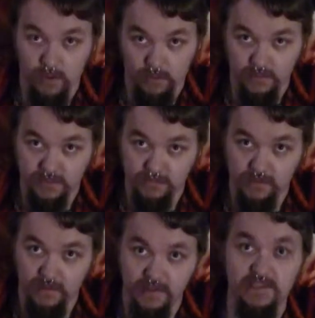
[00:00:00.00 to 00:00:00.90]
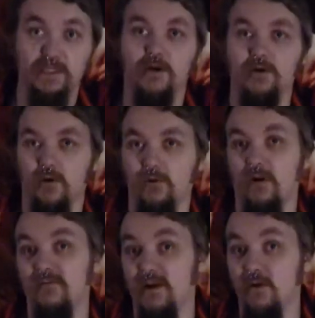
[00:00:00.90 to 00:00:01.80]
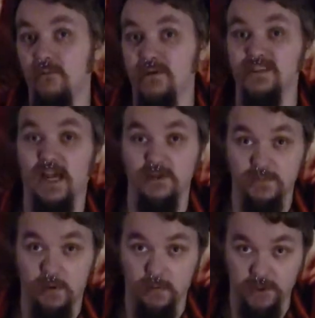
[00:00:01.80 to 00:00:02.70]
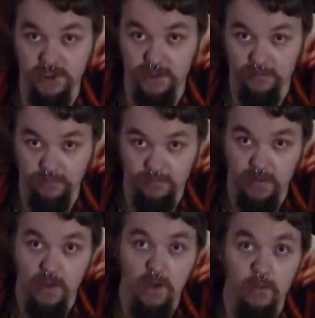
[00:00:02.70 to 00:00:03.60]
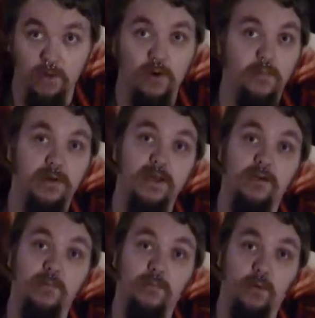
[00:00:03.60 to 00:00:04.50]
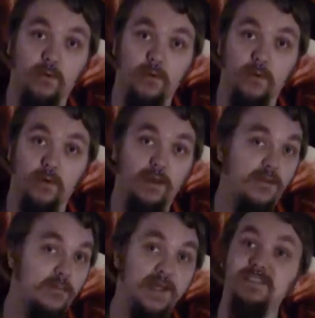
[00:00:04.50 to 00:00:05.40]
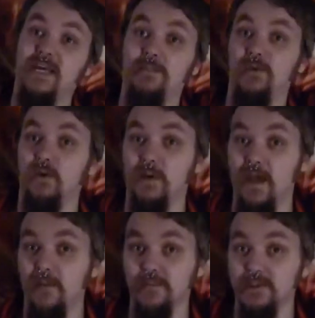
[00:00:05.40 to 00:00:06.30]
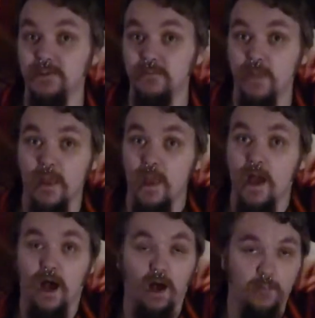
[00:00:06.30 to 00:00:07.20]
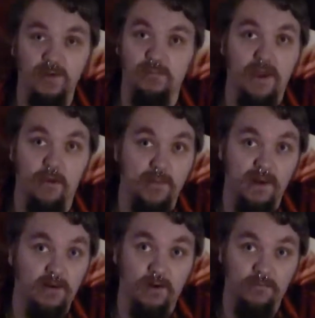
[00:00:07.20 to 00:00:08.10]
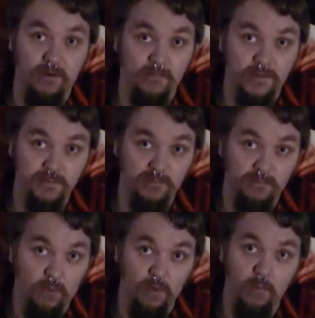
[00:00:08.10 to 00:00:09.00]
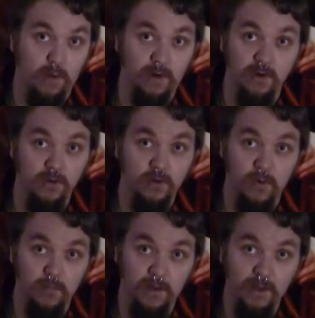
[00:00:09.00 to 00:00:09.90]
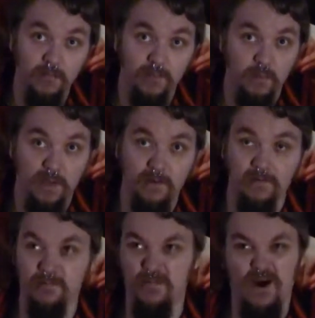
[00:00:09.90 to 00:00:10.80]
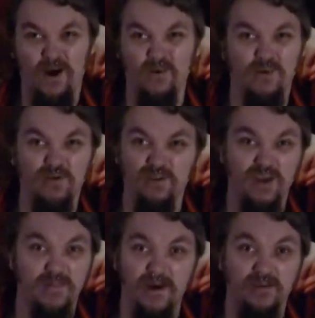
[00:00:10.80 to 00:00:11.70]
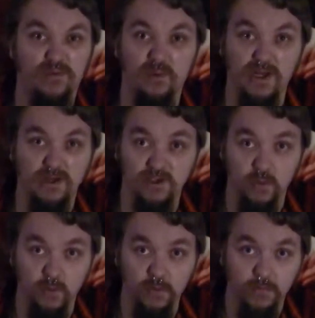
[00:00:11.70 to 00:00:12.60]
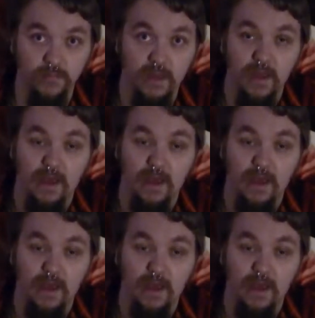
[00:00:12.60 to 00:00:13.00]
joining us. This is an introductory video for Xaos Publishing. We're a company here in Portland, Oregon that makes tabletop games. You may or may not have heard of us before. We're a new company. We are roughly about 3 years old.